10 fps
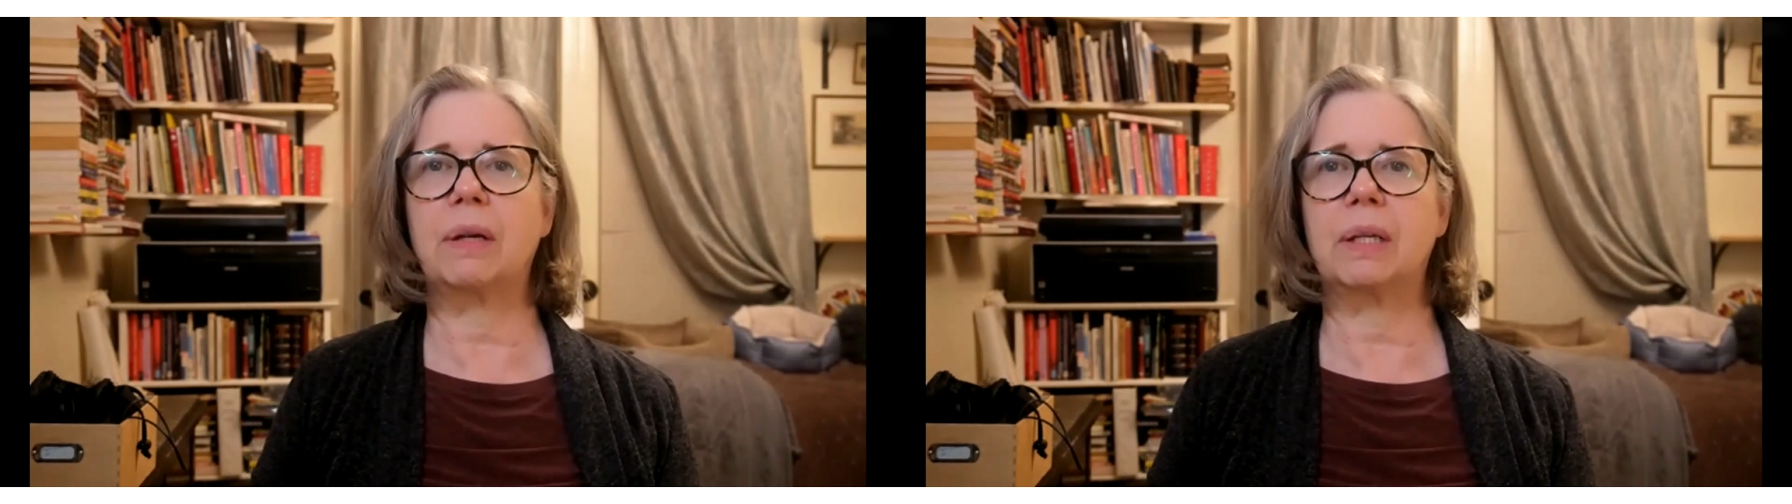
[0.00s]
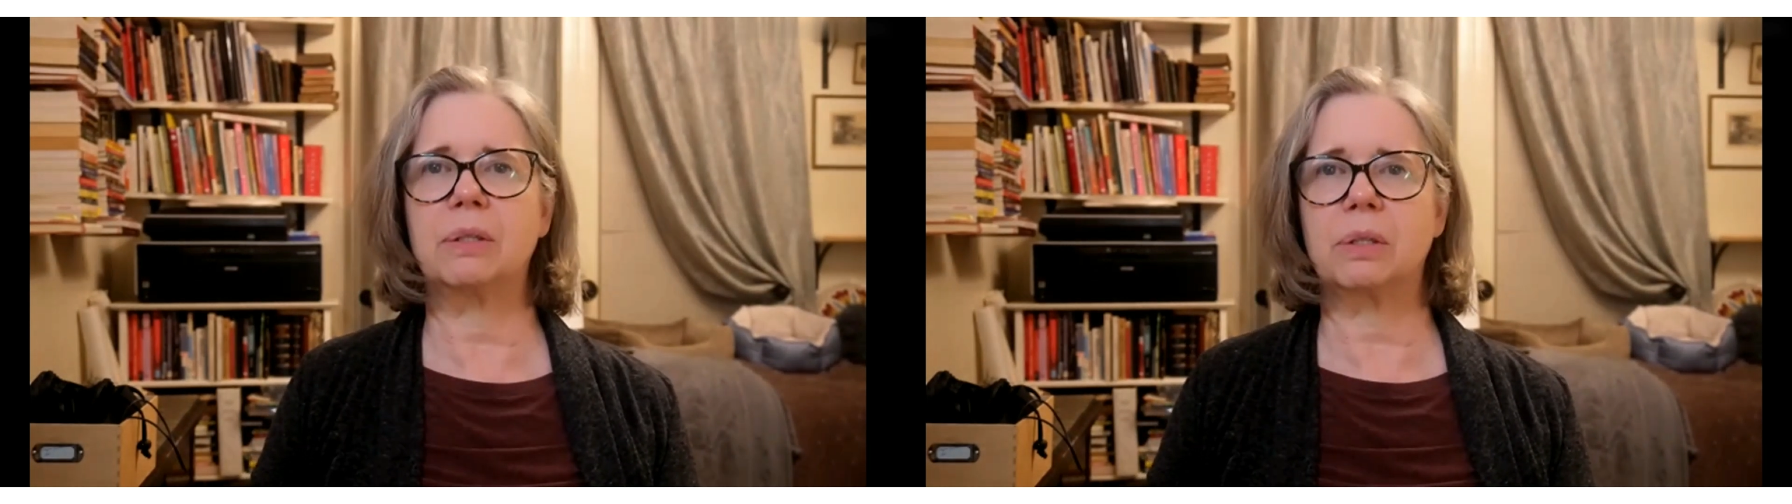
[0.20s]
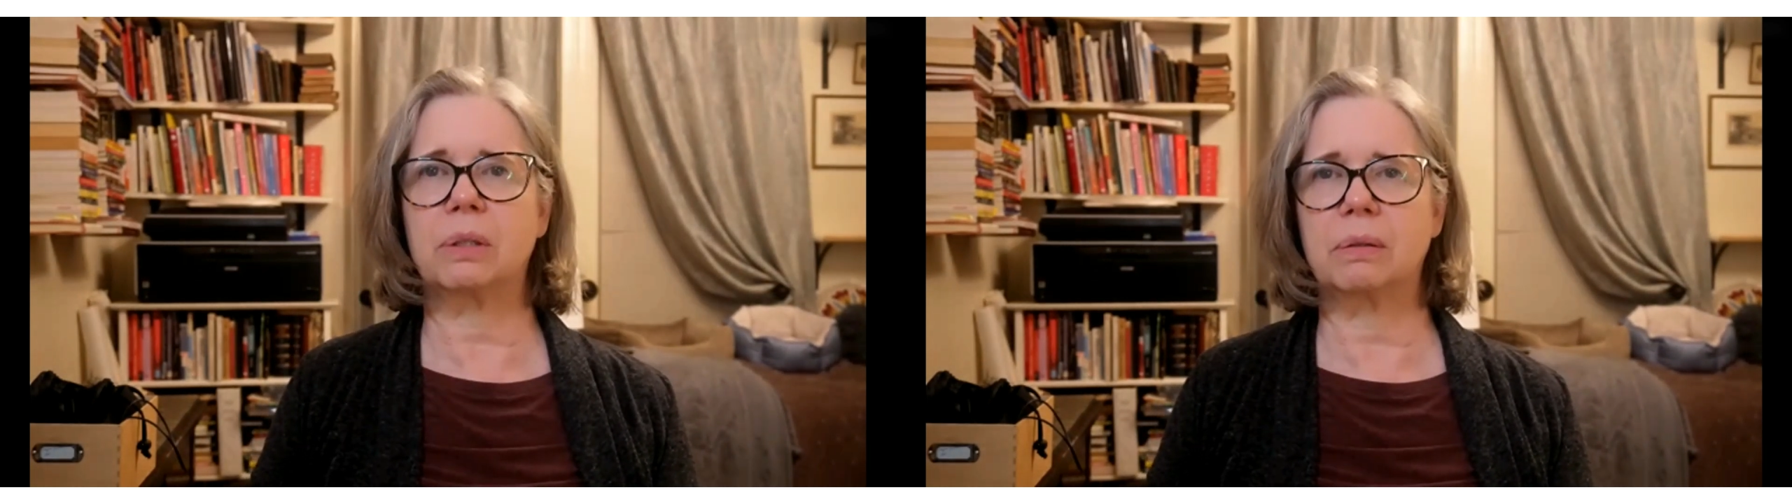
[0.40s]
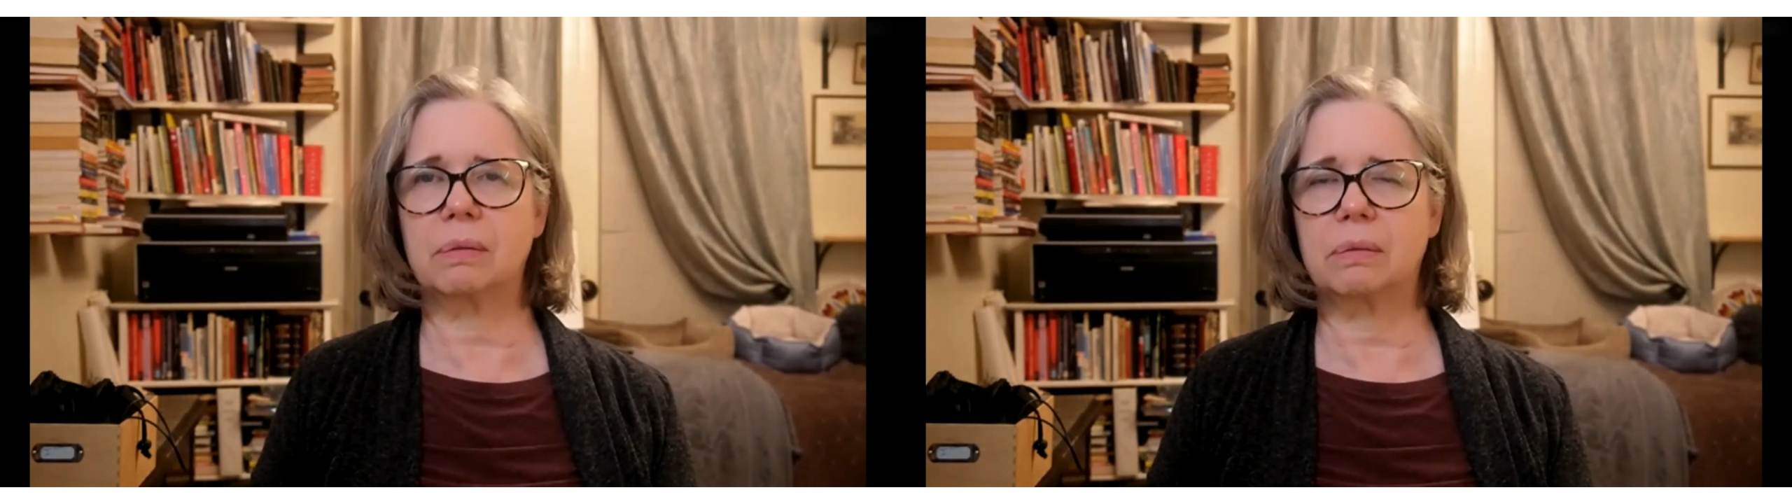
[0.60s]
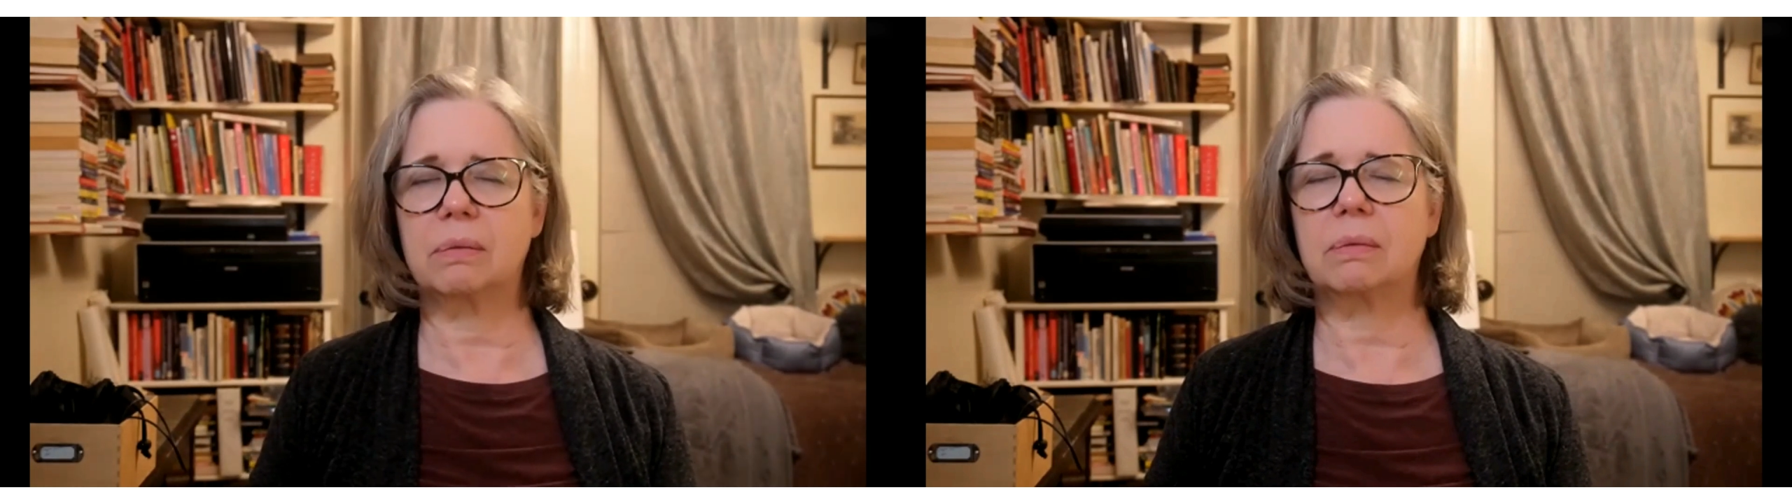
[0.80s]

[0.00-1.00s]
engine